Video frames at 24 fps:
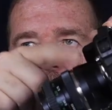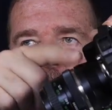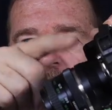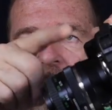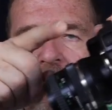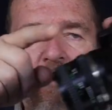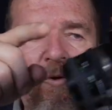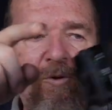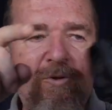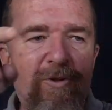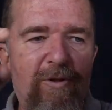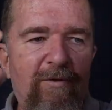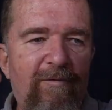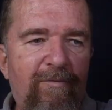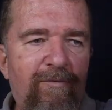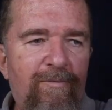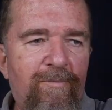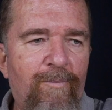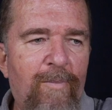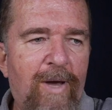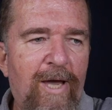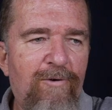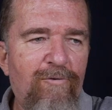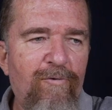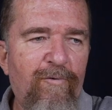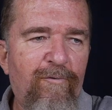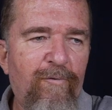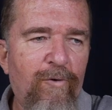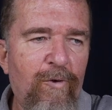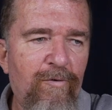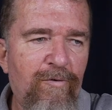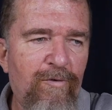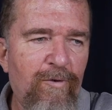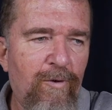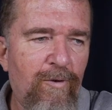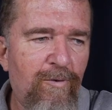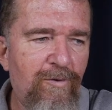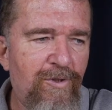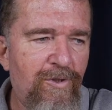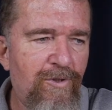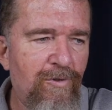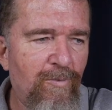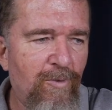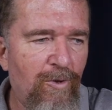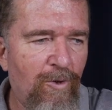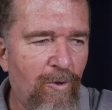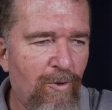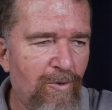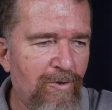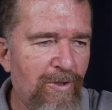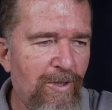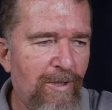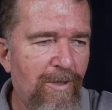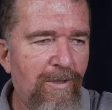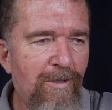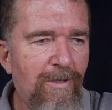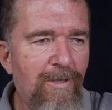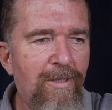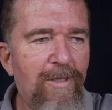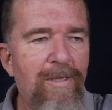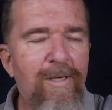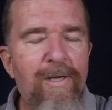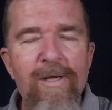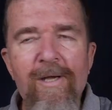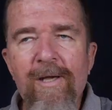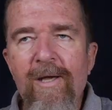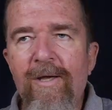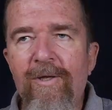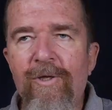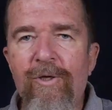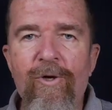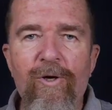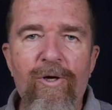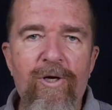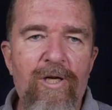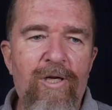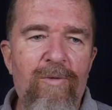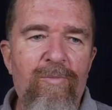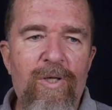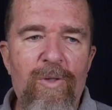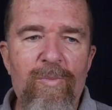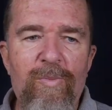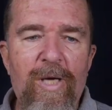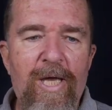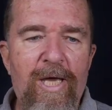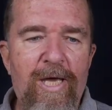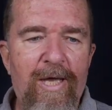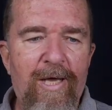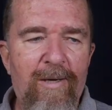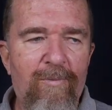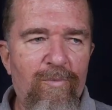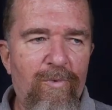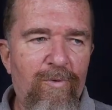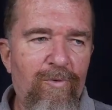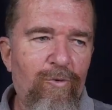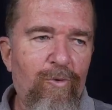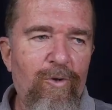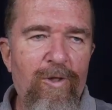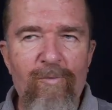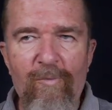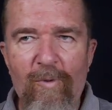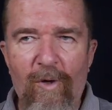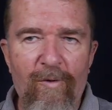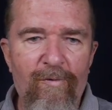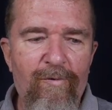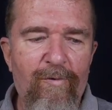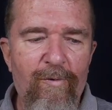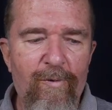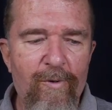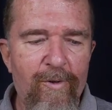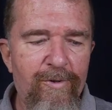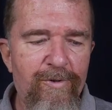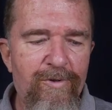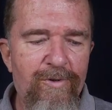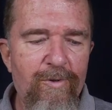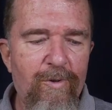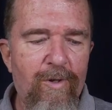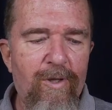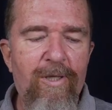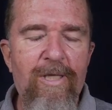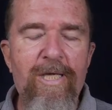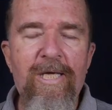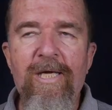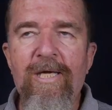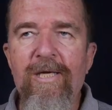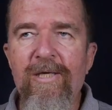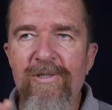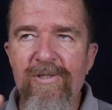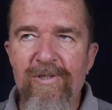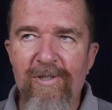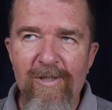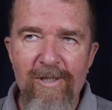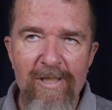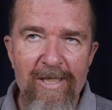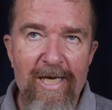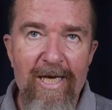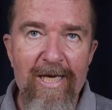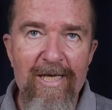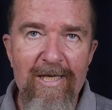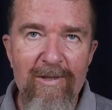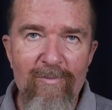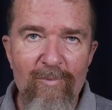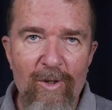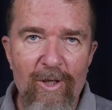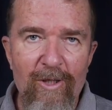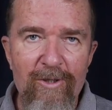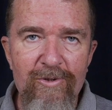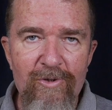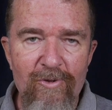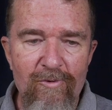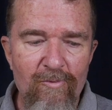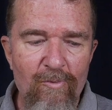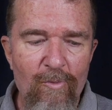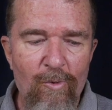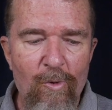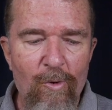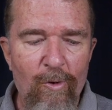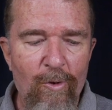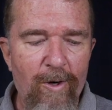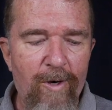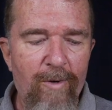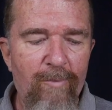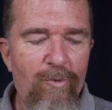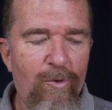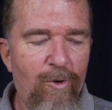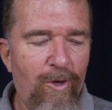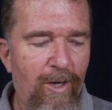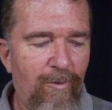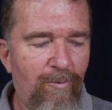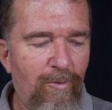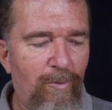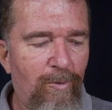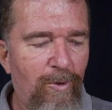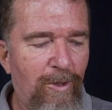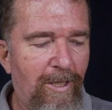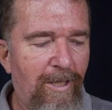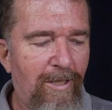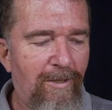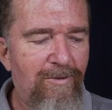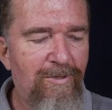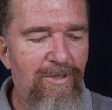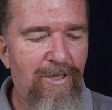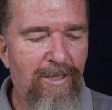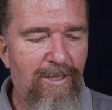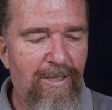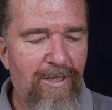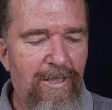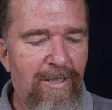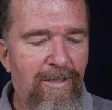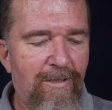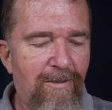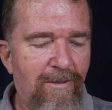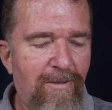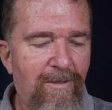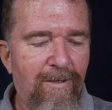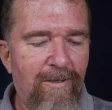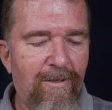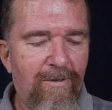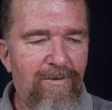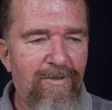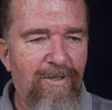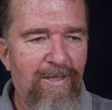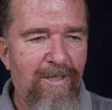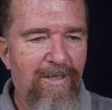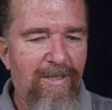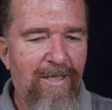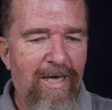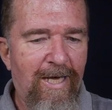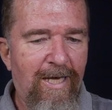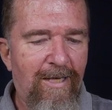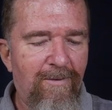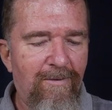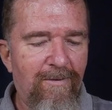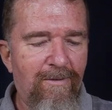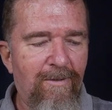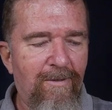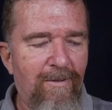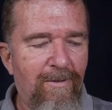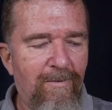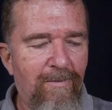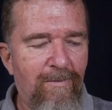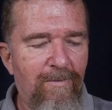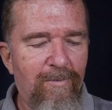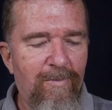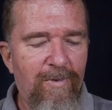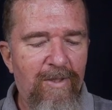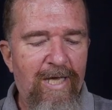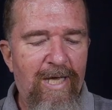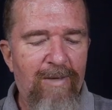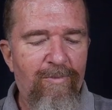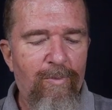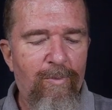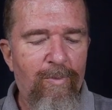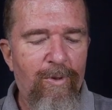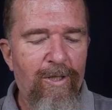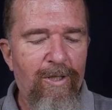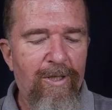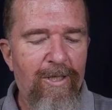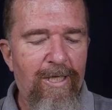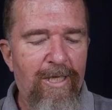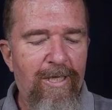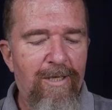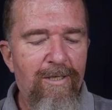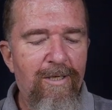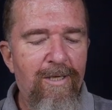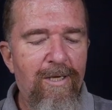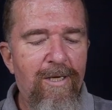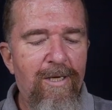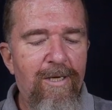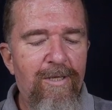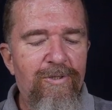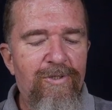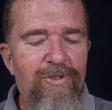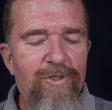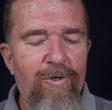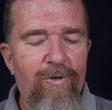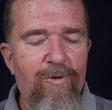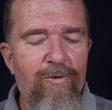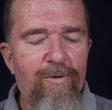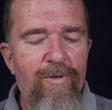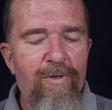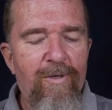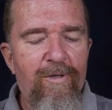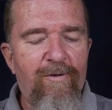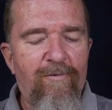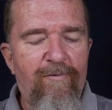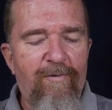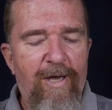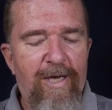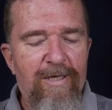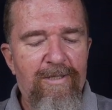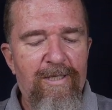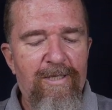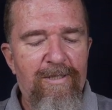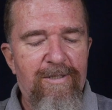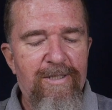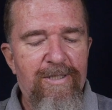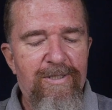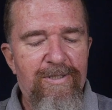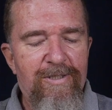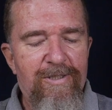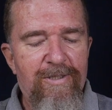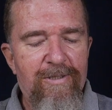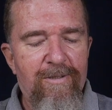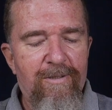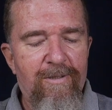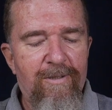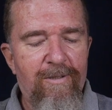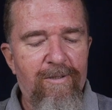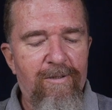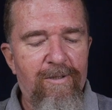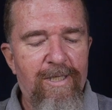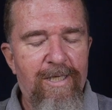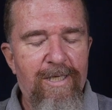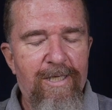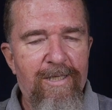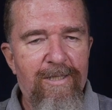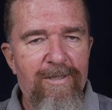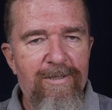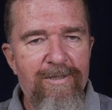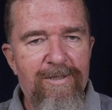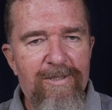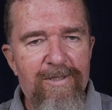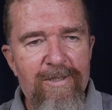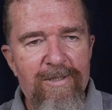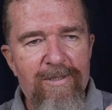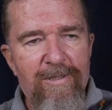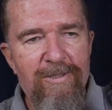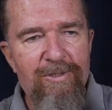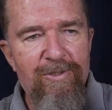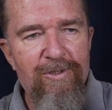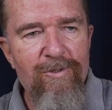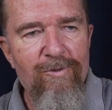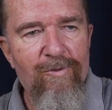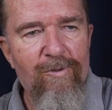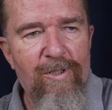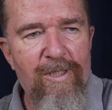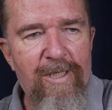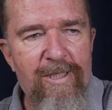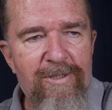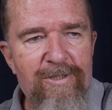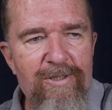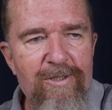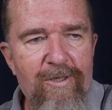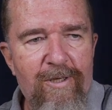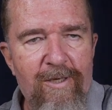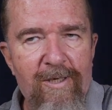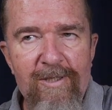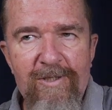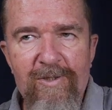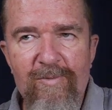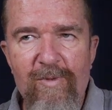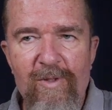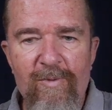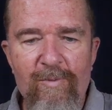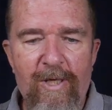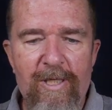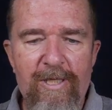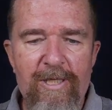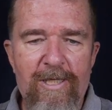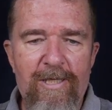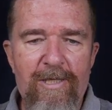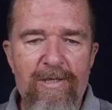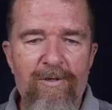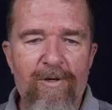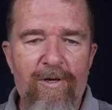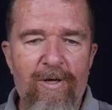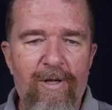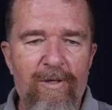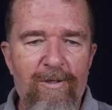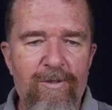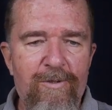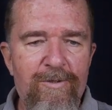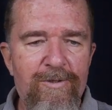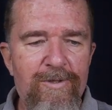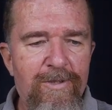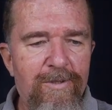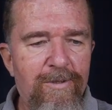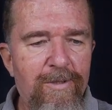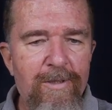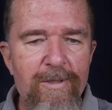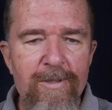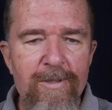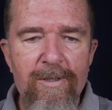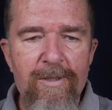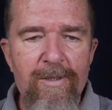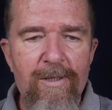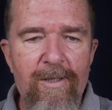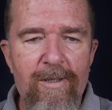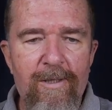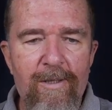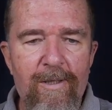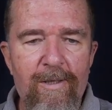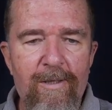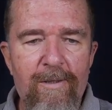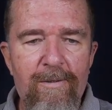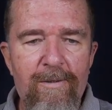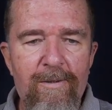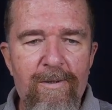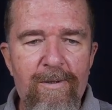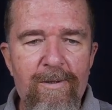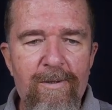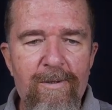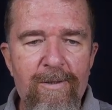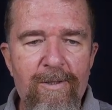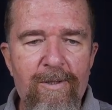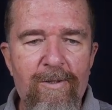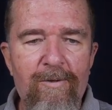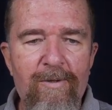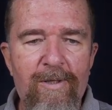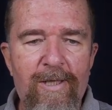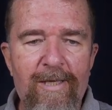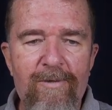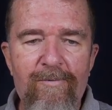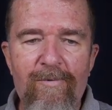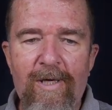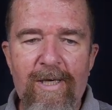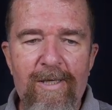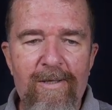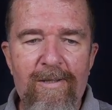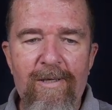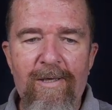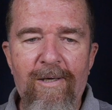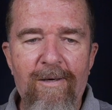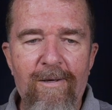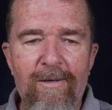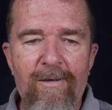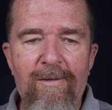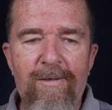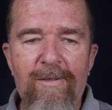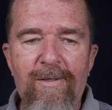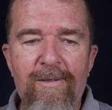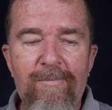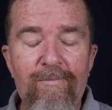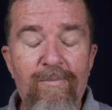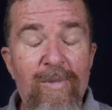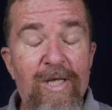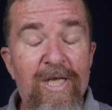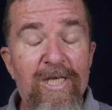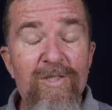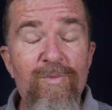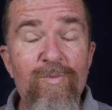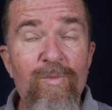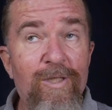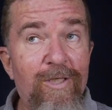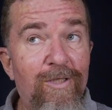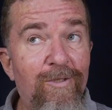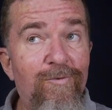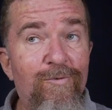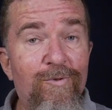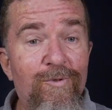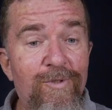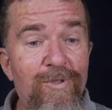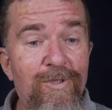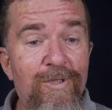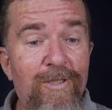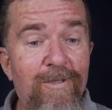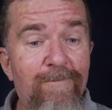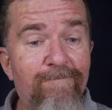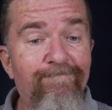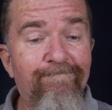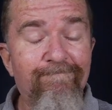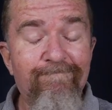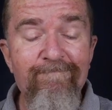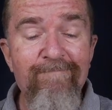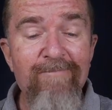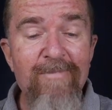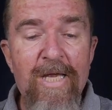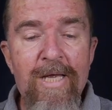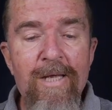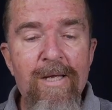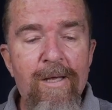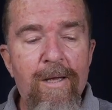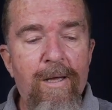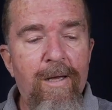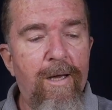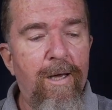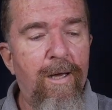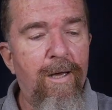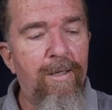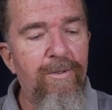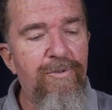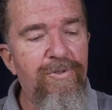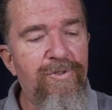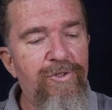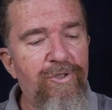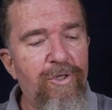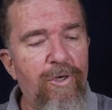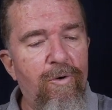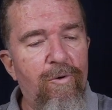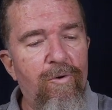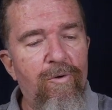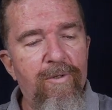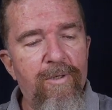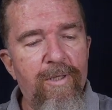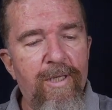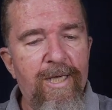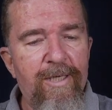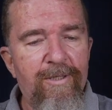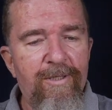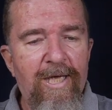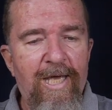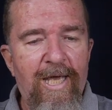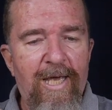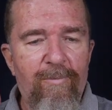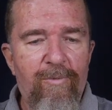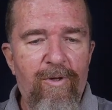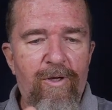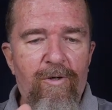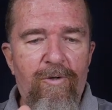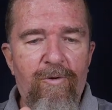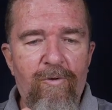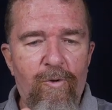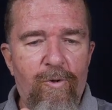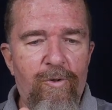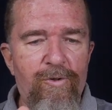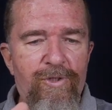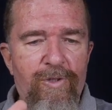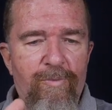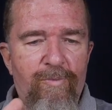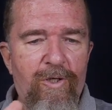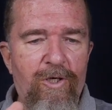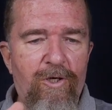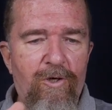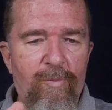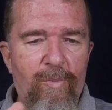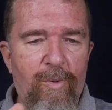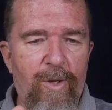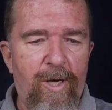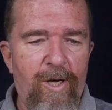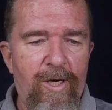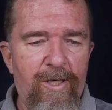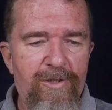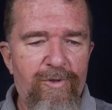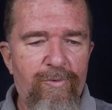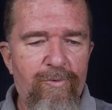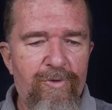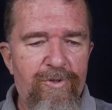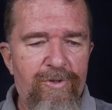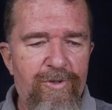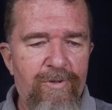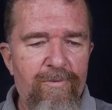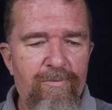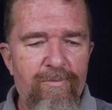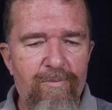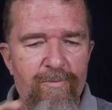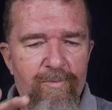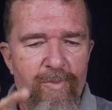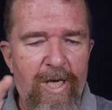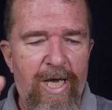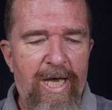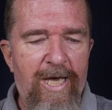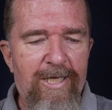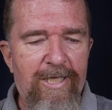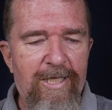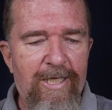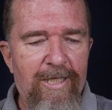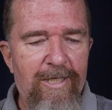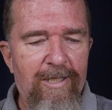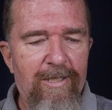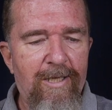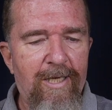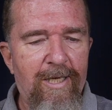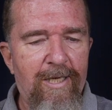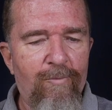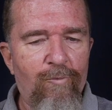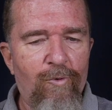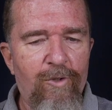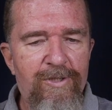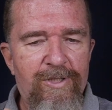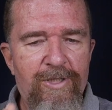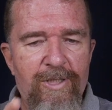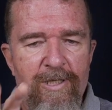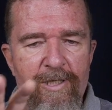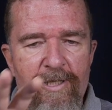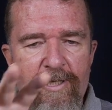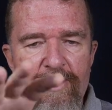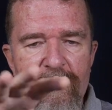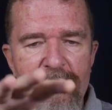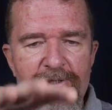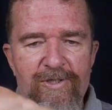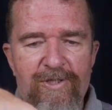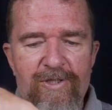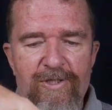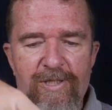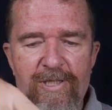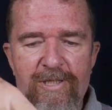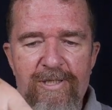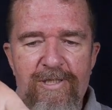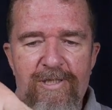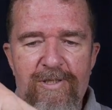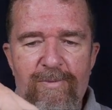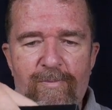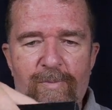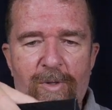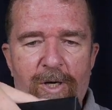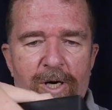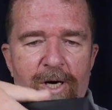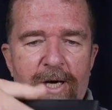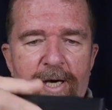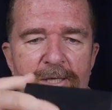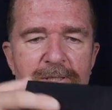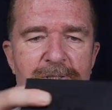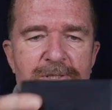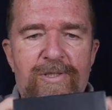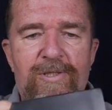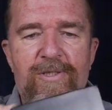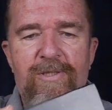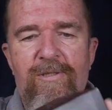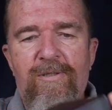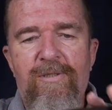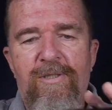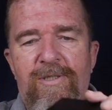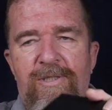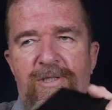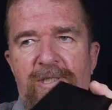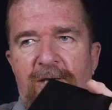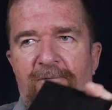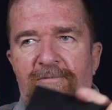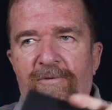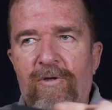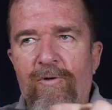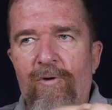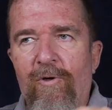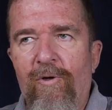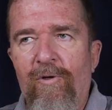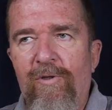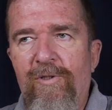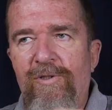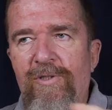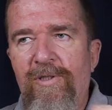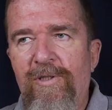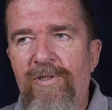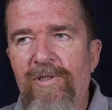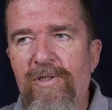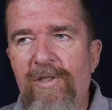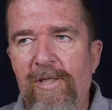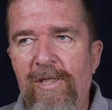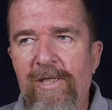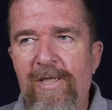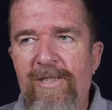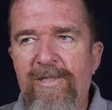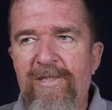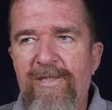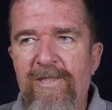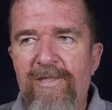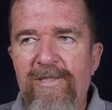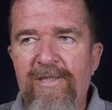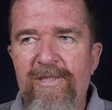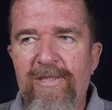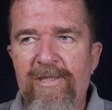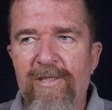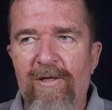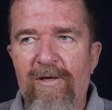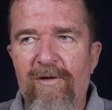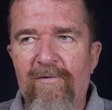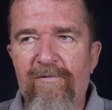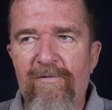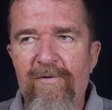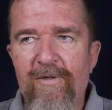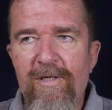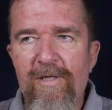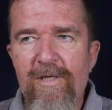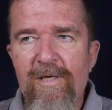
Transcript: Minolta, Micro Four Thirds to Minolta, you're going to be paying between both of those easily 80 bucks or more probably to get uh, to get that uh, capability. So the fact that this uh, lens, uh, this new lens, cost me about $80, uh, you know that right there makes me interested. Uh, so it came in, of course, a bigger box with some packing, and what's in it is this box, the Seven Artisans lens itself.